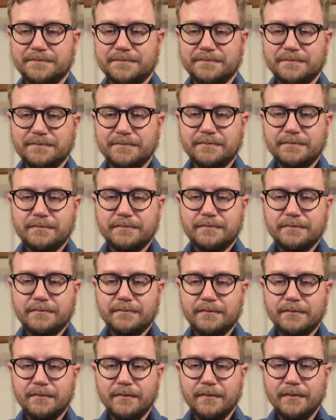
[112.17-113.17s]

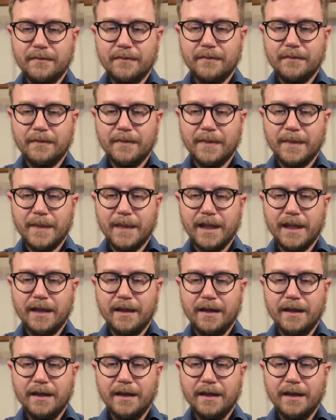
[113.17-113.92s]
Nobody speaks.